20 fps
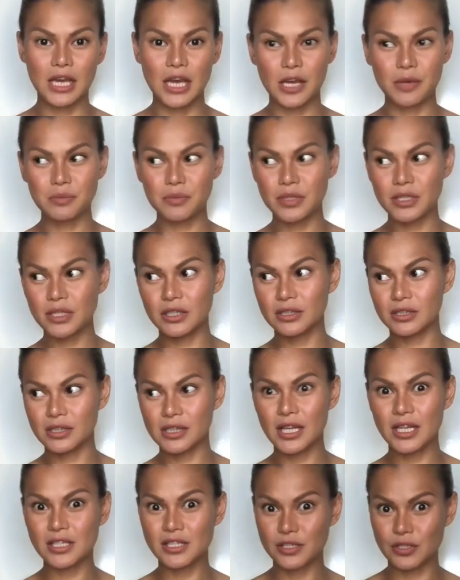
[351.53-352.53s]
I
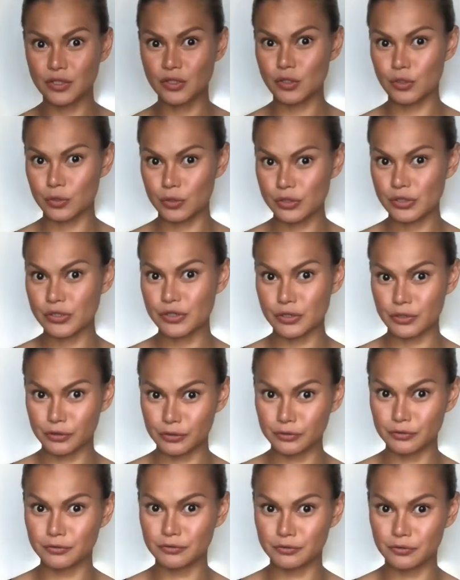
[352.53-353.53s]
mean, that's the source
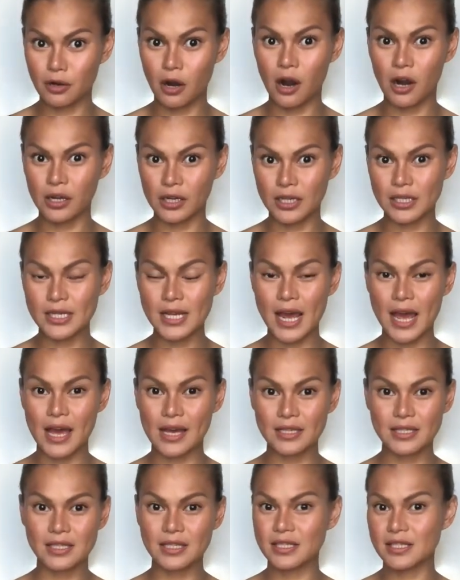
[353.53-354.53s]
of heart
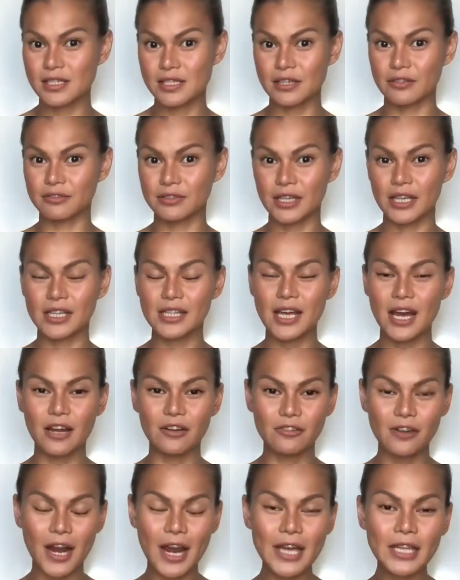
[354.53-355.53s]
attacks and stuff like
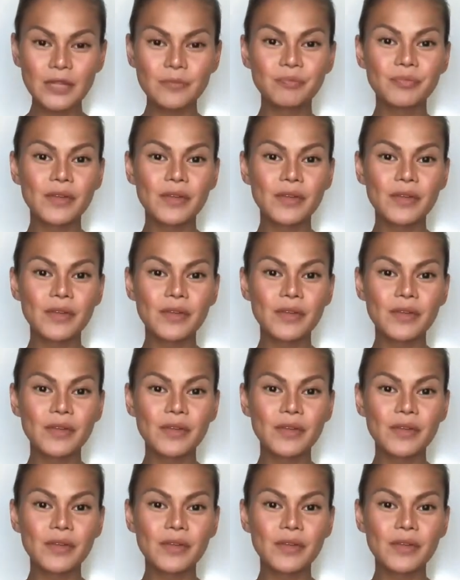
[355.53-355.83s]
that, right?